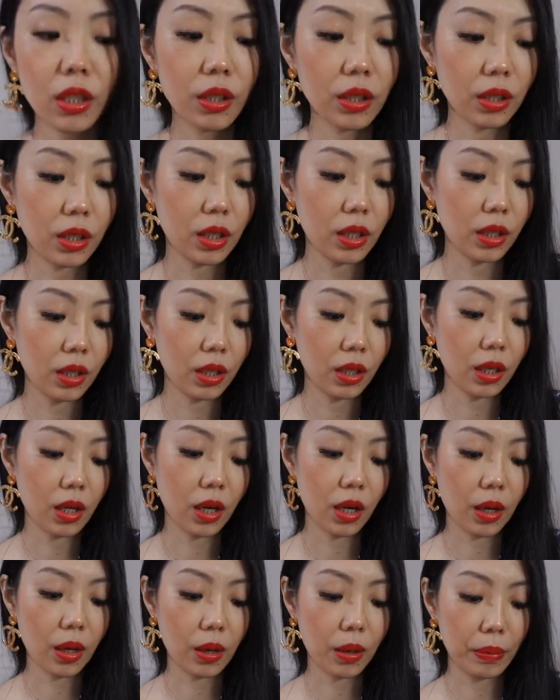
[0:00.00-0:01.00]
the
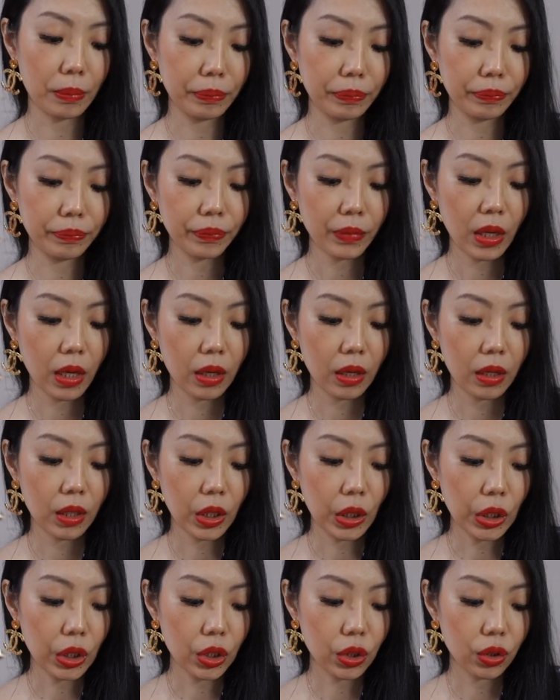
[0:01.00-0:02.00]

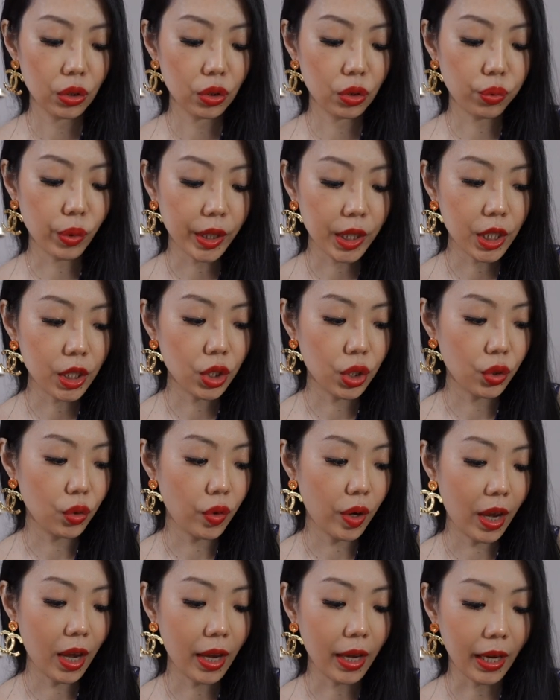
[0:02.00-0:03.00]

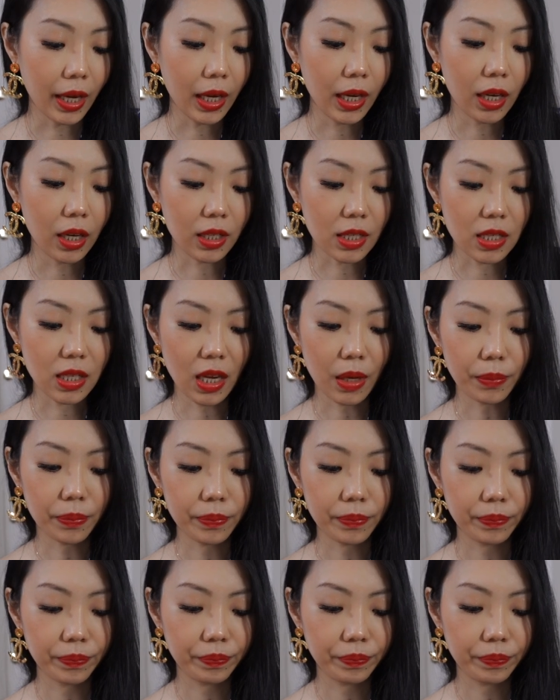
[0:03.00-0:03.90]
22A, except,